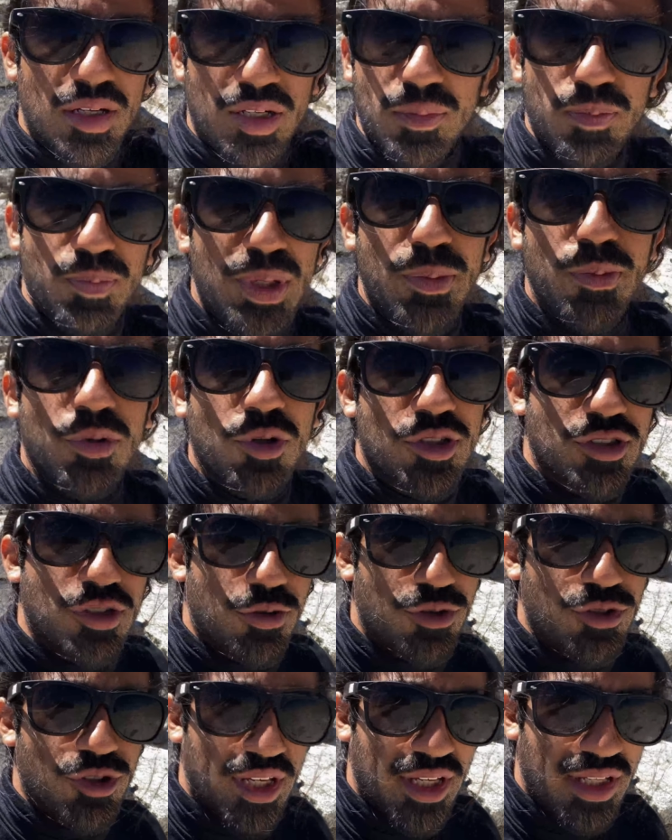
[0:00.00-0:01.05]
people
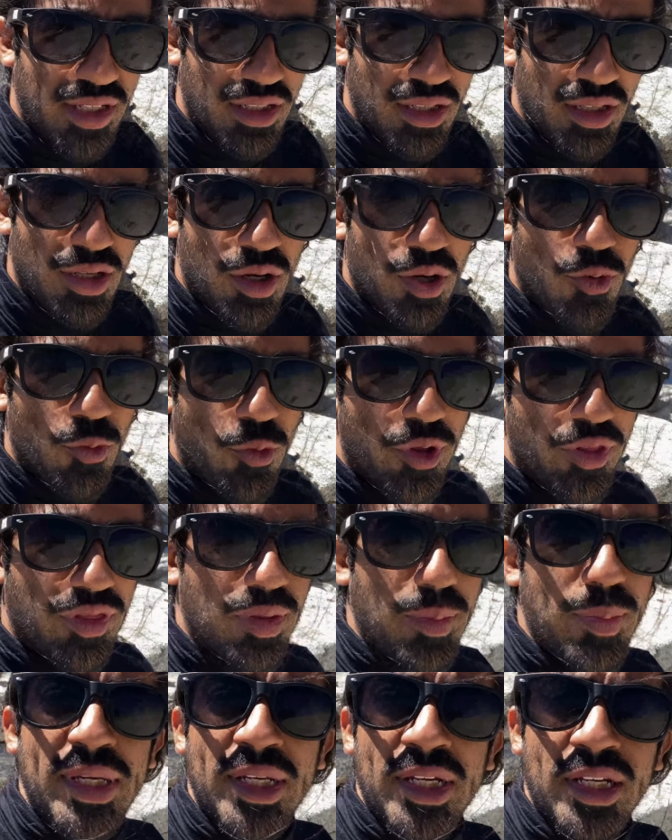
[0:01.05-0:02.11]
associate with the
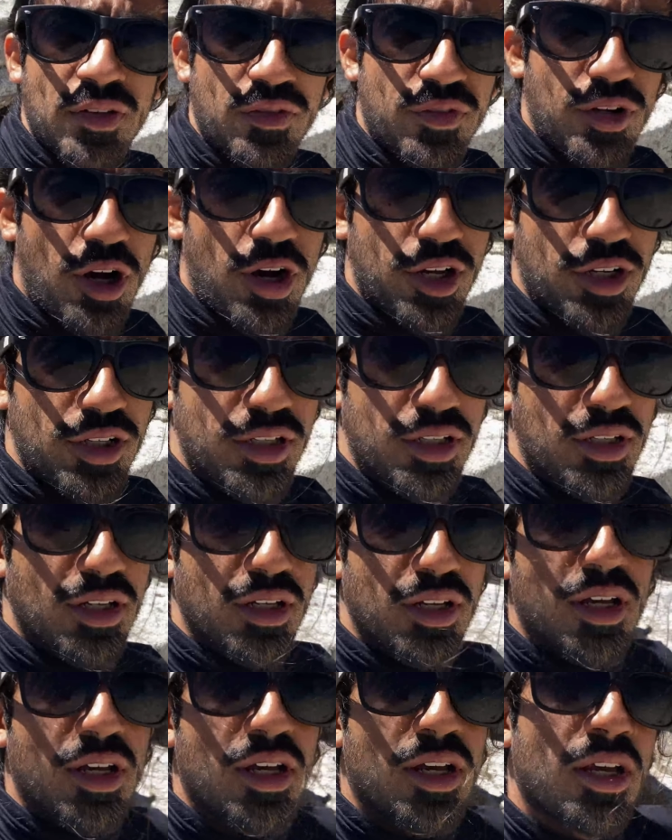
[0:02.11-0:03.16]
meaning of God.
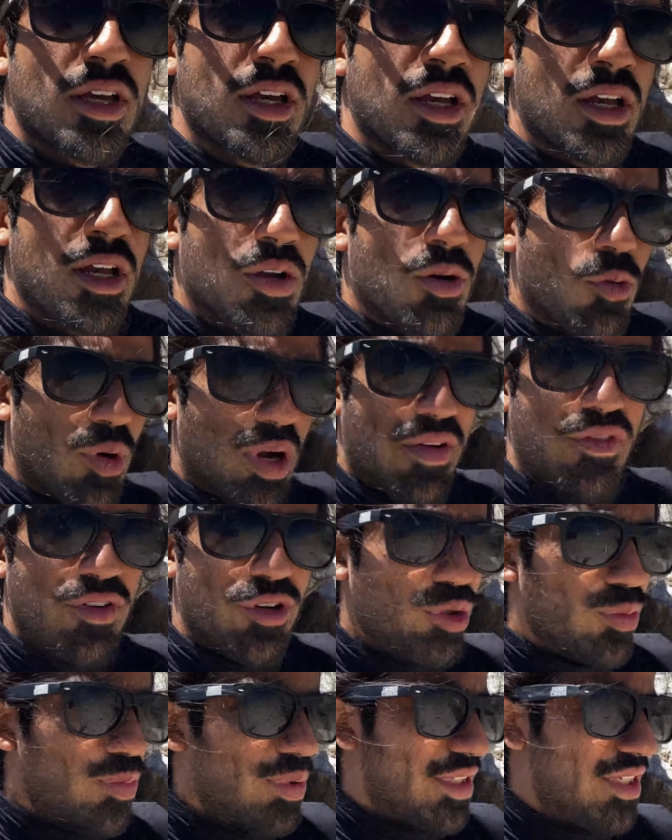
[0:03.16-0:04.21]
Whatever you
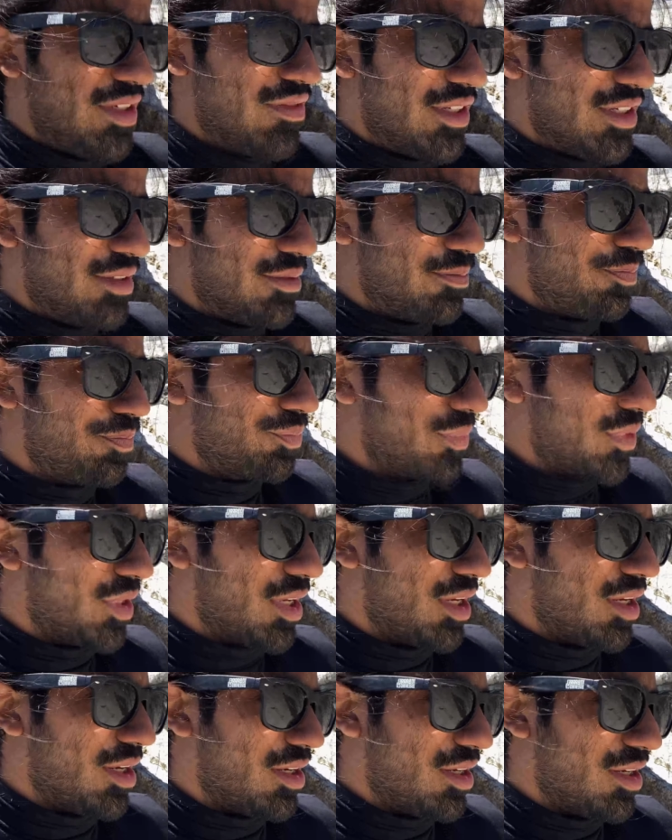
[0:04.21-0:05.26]
believe in,
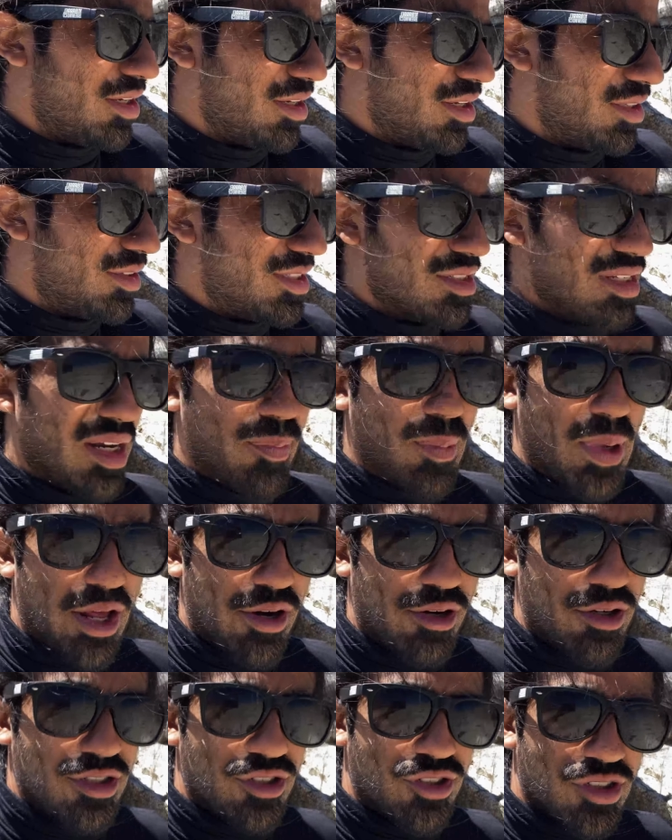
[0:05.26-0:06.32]
uh, it doesn't
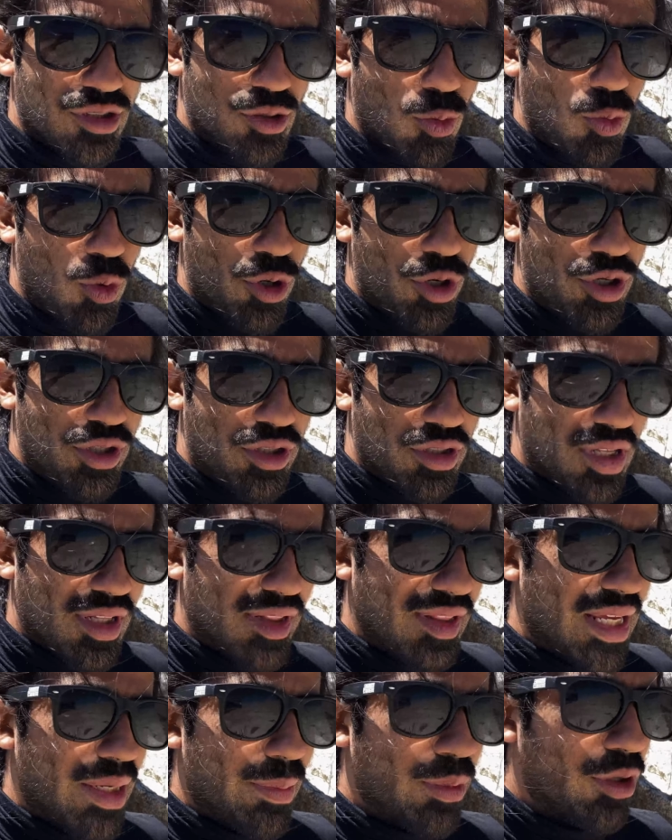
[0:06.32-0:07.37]
matter. It's just a word, a
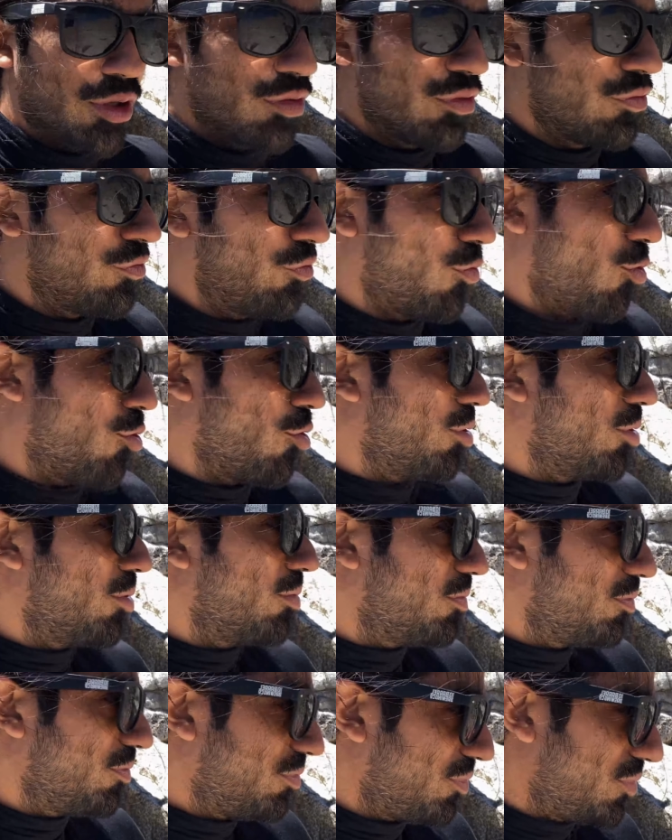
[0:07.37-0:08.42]
label for
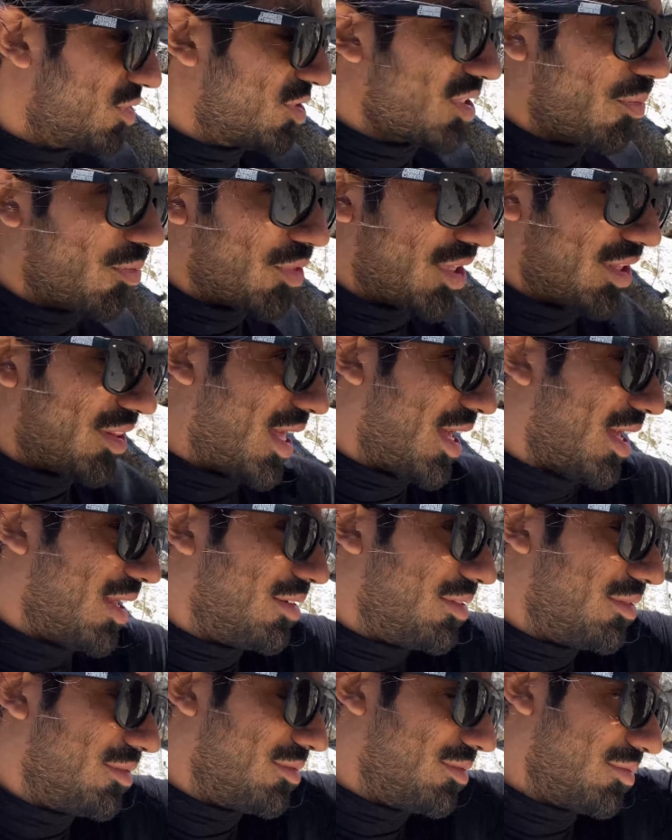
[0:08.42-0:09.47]
something that
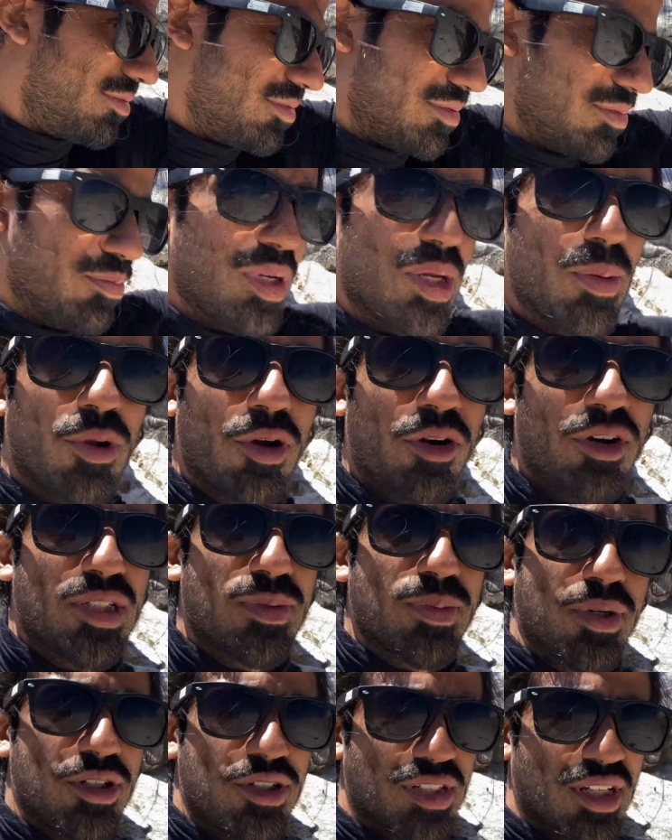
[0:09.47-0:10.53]
people are
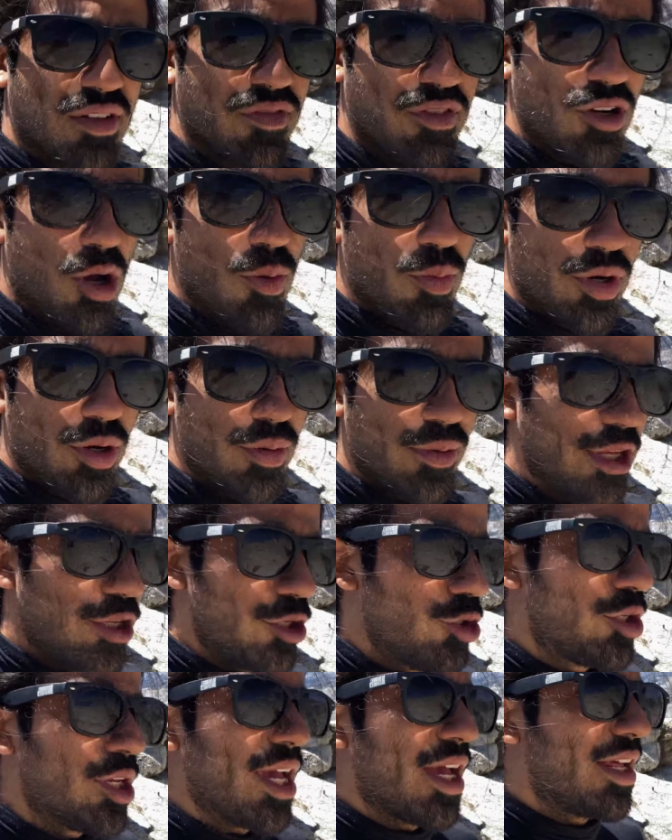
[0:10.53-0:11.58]
experiencing phenomenon that you
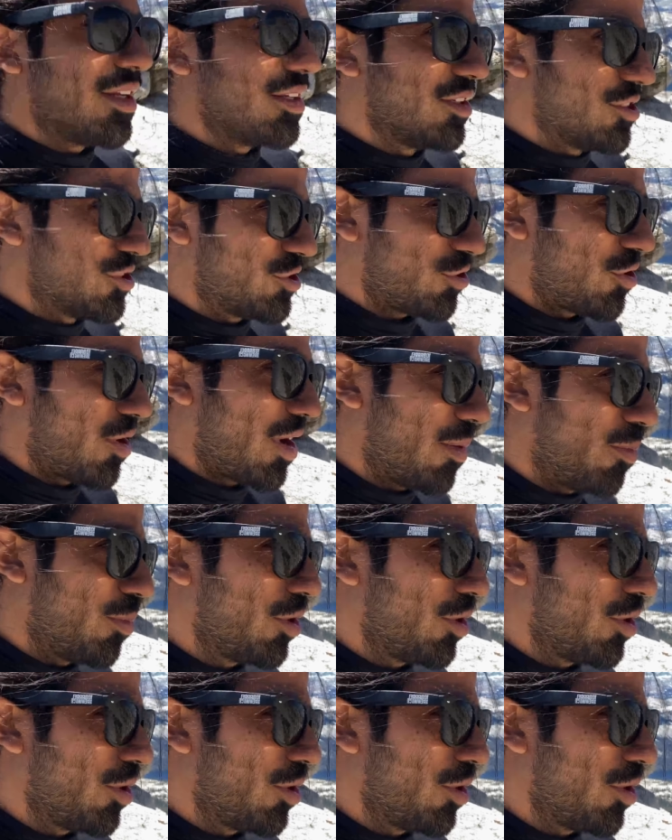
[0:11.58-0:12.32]
can't describe.